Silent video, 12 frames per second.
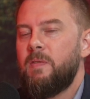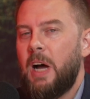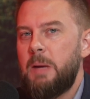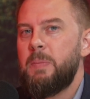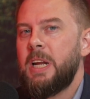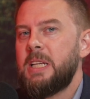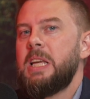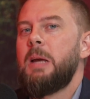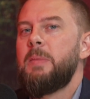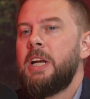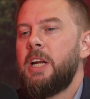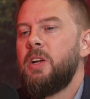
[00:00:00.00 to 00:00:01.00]
hype and
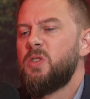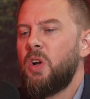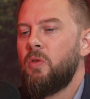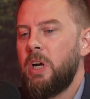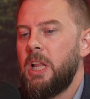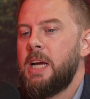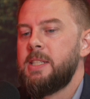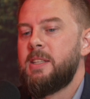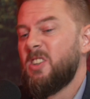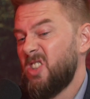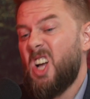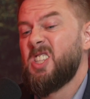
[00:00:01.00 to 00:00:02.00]
excitement, and you sort of realize
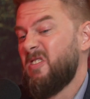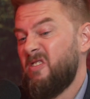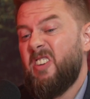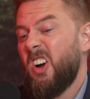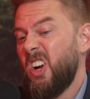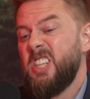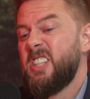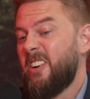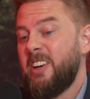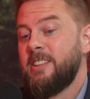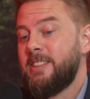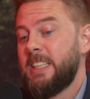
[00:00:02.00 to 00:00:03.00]
there's lots of very
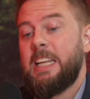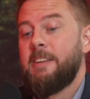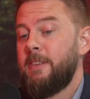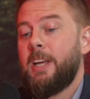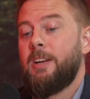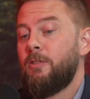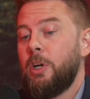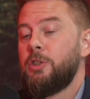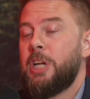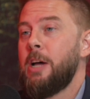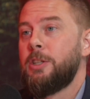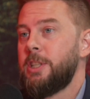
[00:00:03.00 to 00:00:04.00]
serious, significant, real
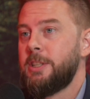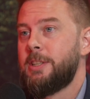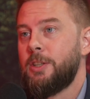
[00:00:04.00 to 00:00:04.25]
challenges.